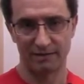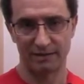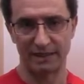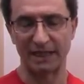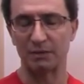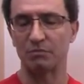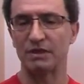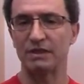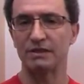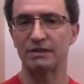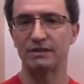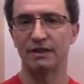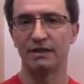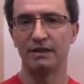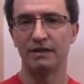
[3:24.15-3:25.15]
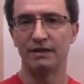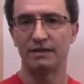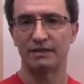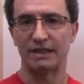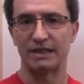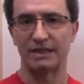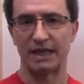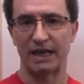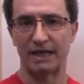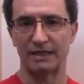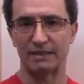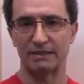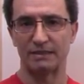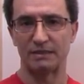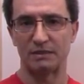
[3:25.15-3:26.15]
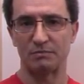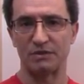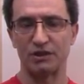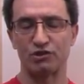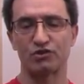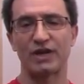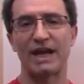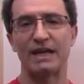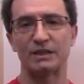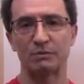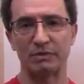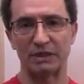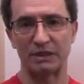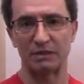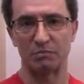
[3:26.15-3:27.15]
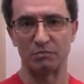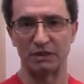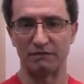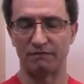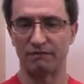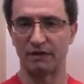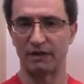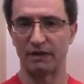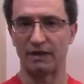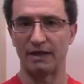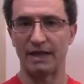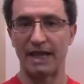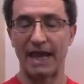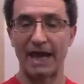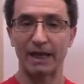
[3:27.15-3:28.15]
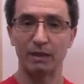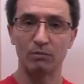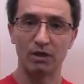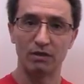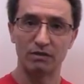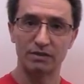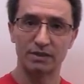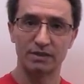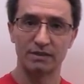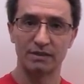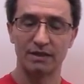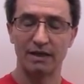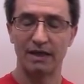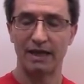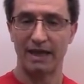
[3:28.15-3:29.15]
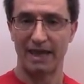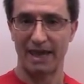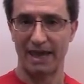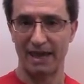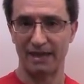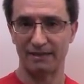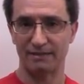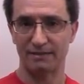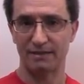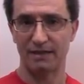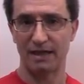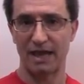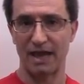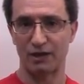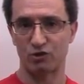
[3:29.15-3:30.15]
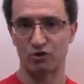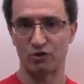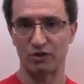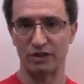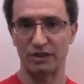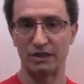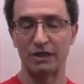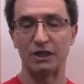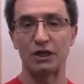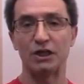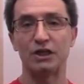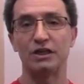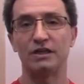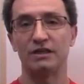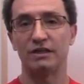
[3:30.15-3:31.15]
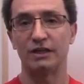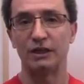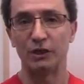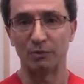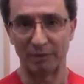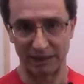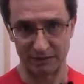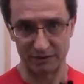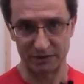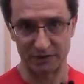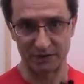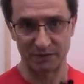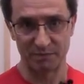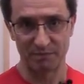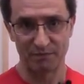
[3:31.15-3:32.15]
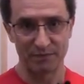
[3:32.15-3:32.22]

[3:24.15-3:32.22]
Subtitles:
That means they can be transmitted between animals and actually humans.